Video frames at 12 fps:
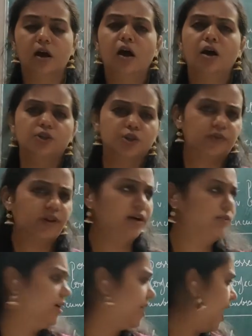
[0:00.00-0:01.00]
So that
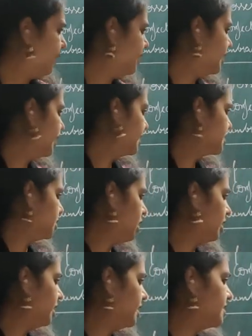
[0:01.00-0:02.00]
we have a case law,
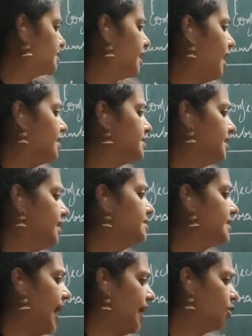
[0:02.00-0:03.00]
that is Car Sales
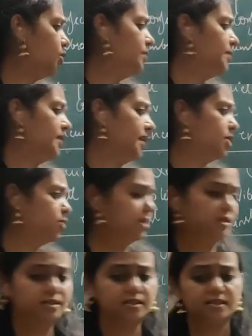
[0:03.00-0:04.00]
Harrow Limited
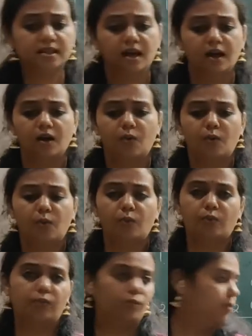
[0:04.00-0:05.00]
versus
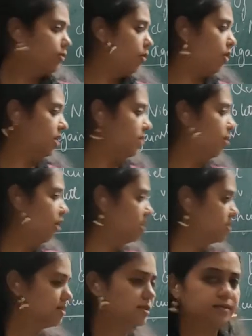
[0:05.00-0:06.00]

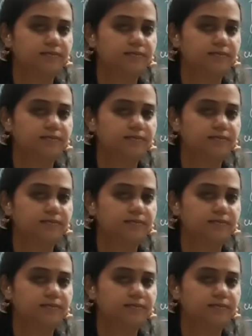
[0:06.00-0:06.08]
Wallace.